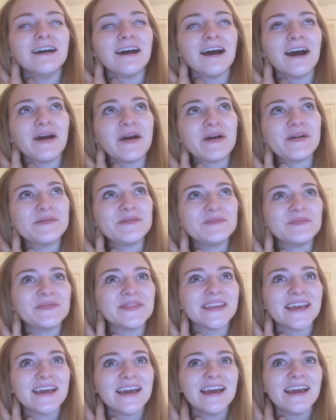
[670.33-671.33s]
um,
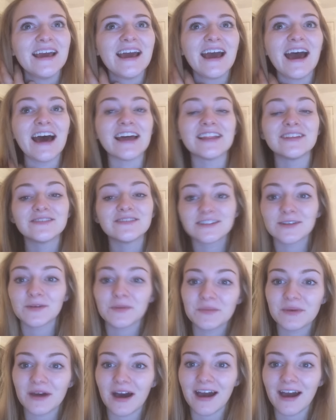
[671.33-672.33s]
and there was
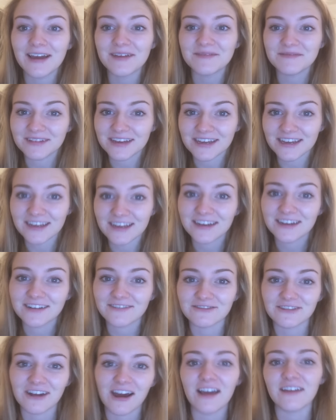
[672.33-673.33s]
someone behind me
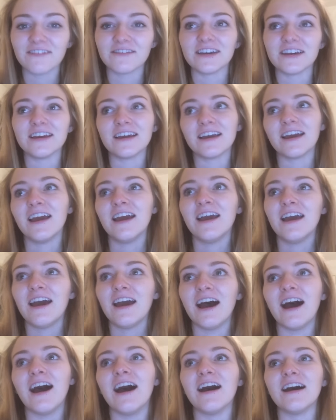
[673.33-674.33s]
driving,
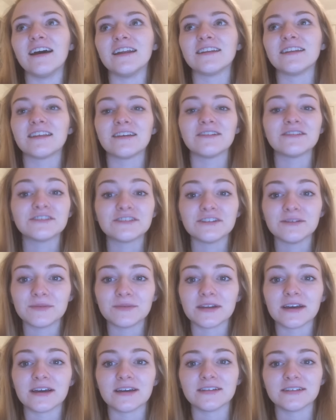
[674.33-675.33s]
and they were super
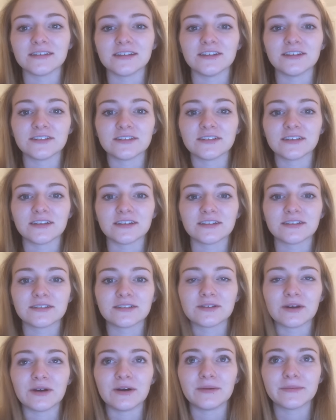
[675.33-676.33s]
nice, and they just, like,
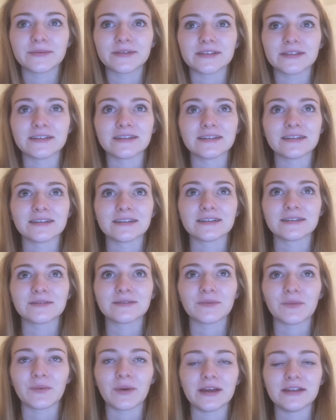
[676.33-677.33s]
stopped and
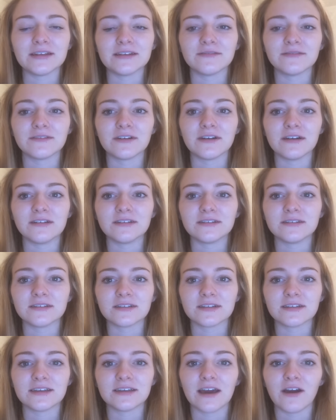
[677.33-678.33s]
waited for her
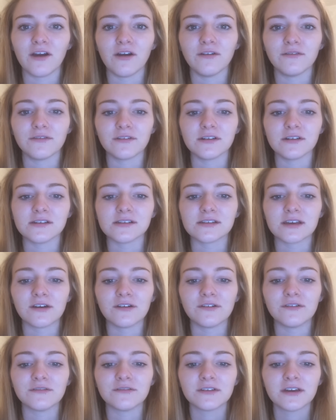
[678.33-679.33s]
to get over
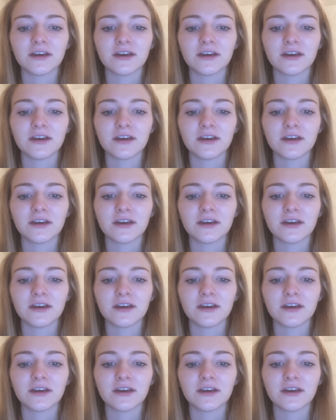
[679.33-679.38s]
herself.